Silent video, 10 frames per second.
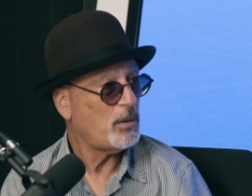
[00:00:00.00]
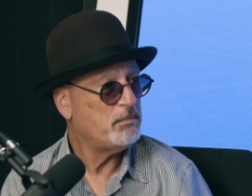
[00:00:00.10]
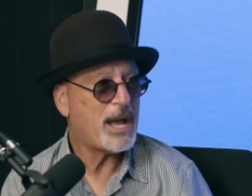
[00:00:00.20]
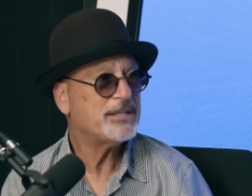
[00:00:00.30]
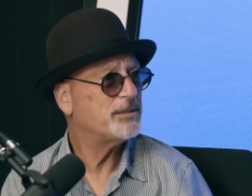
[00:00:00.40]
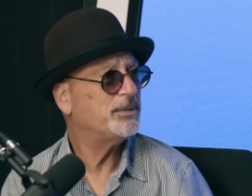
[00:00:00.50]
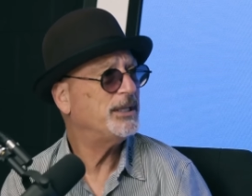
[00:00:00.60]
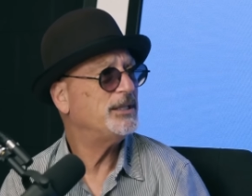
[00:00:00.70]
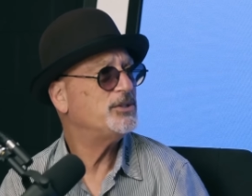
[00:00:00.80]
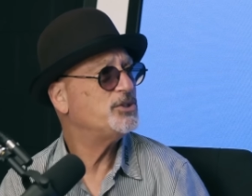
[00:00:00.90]

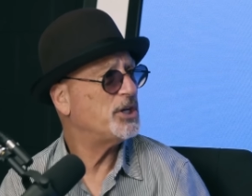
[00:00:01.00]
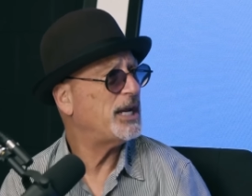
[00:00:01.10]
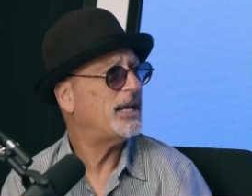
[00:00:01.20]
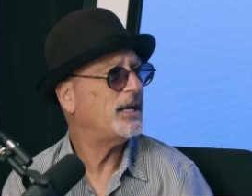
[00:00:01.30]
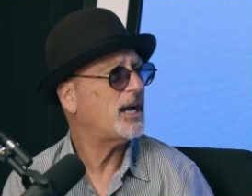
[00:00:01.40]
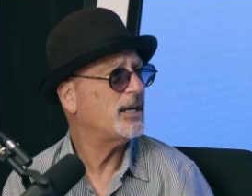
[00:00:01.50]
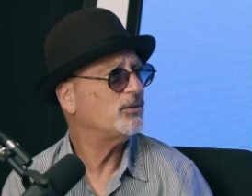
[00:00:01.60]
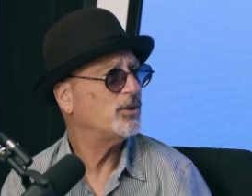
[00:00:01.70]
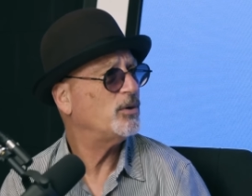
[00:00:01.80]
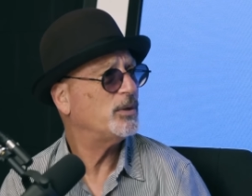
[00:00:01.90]
possibly genetic, I
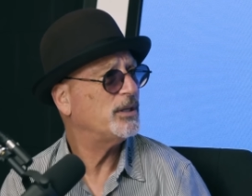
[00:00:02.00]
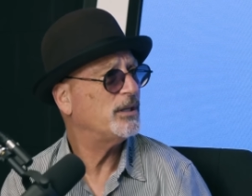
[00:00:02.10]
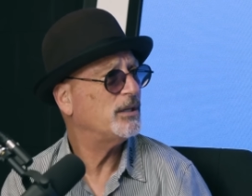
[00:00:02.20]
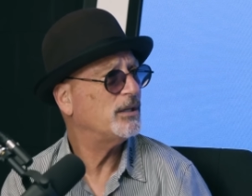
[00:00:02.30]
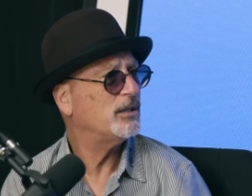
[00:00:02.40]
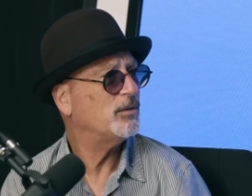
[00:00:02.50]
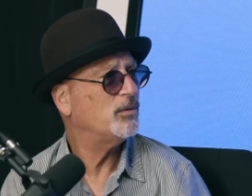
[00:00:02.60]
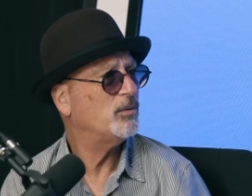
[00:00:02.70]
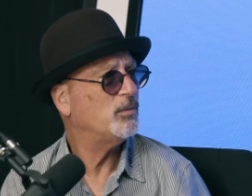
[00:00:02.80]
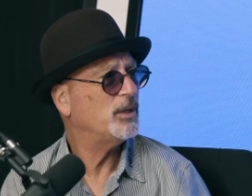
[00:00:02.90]
don't know what the,
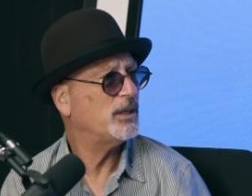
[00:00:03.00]
what